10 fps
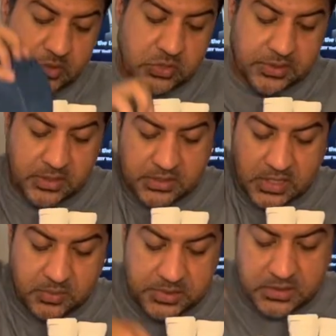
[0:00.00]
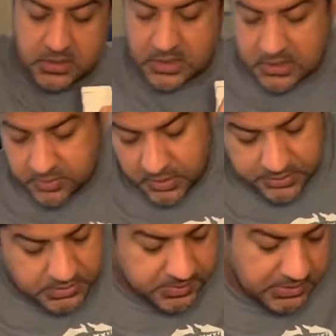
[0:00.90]
on the other side, but then you're taking up all
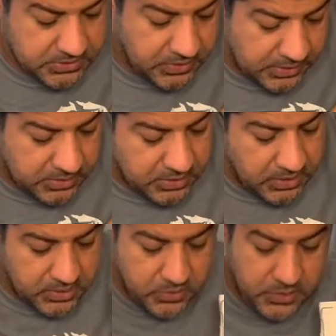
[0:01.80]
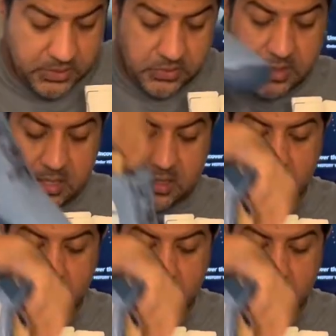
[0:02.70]
your space, right? And you're not going to want to do that.